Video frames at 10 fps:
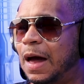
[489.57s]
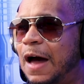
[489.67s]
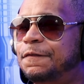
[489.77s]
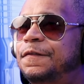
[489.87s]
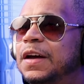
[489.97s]

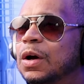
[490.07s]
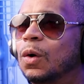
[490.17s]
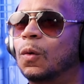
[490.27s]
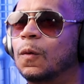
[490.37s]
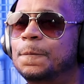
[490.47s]
I
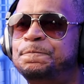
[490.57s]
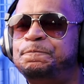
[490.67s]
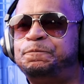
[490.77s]
feel